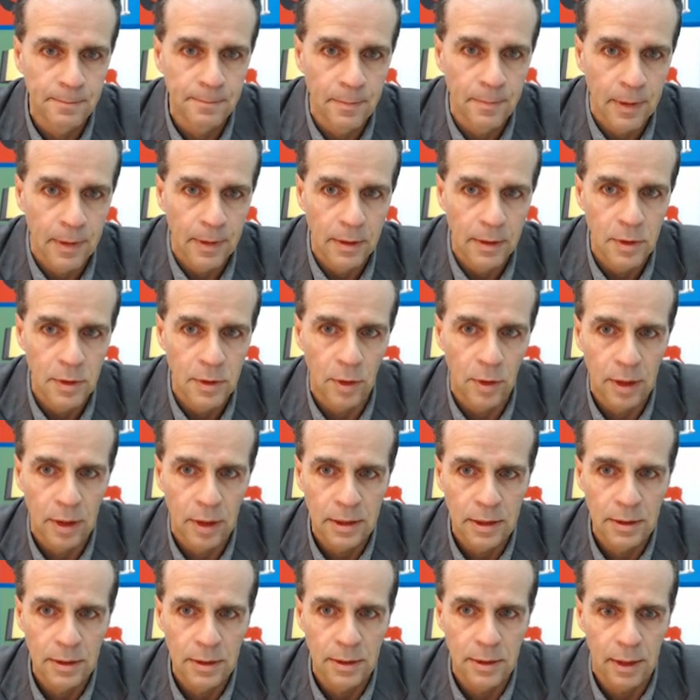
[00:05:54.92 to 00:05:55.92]
So
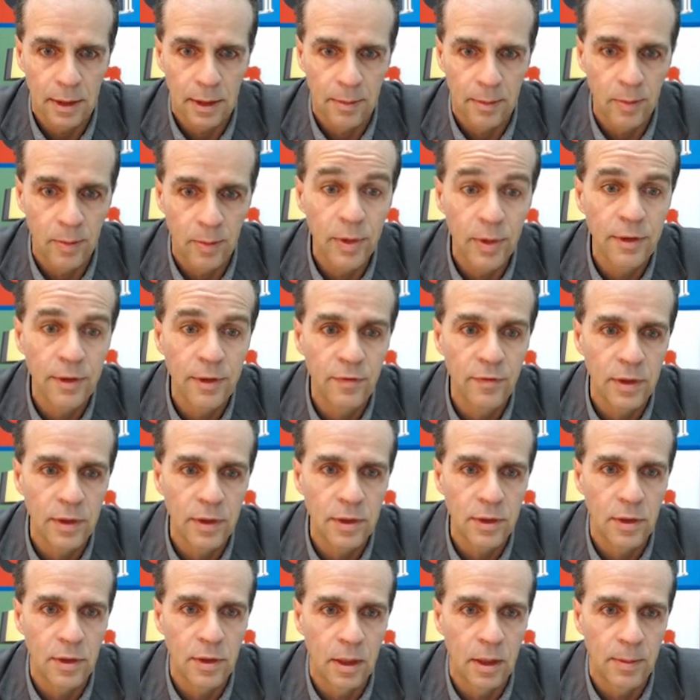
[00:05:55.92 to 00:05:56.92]
let's briefly
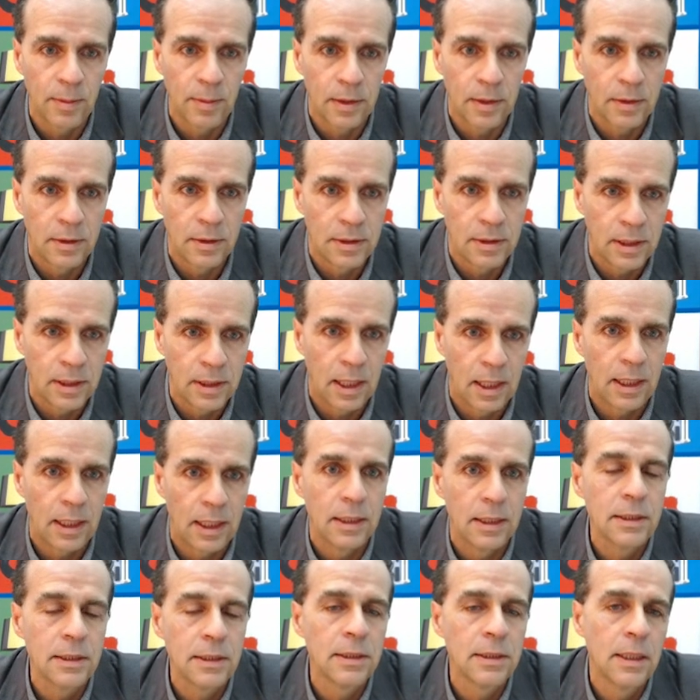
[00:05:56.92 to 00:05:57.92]
talk about the
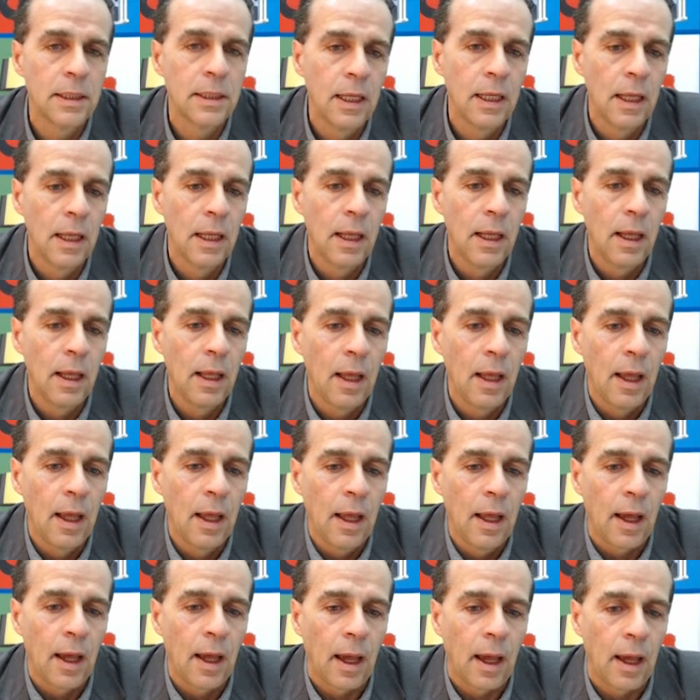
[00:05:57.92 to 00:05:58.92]
science
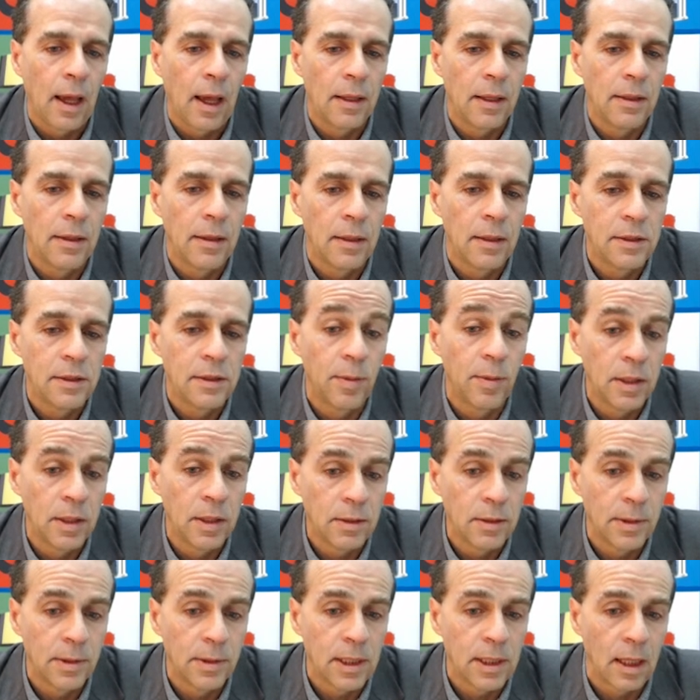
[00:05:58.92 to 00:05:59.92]
and this
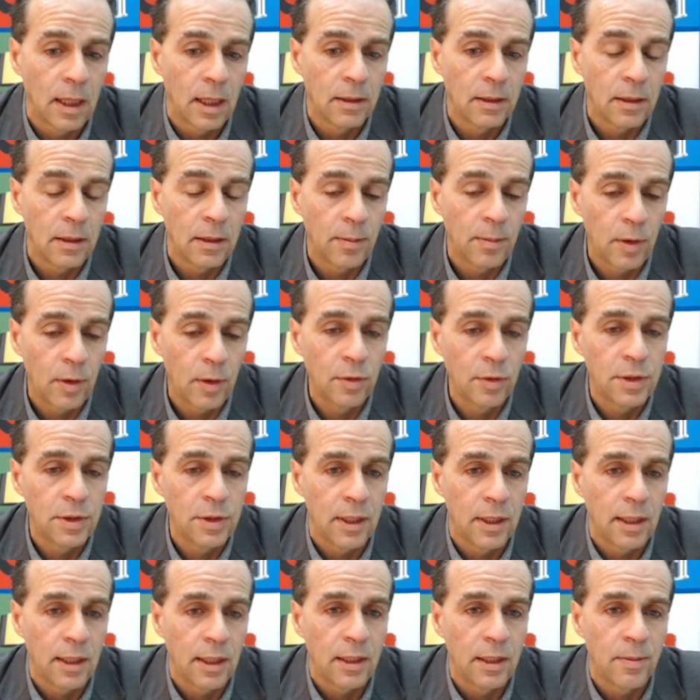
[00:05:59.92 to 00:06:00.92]
multimodality approach that
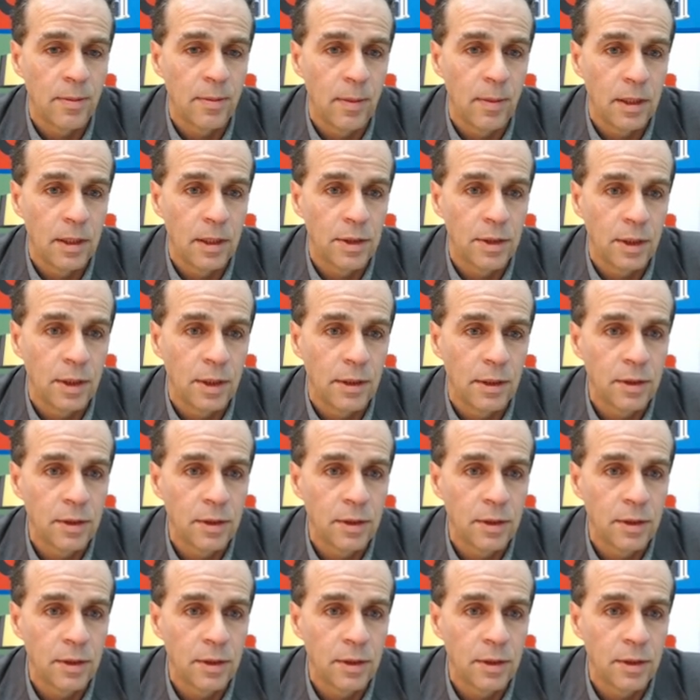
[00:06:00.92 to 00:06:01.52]
I keep mentioning.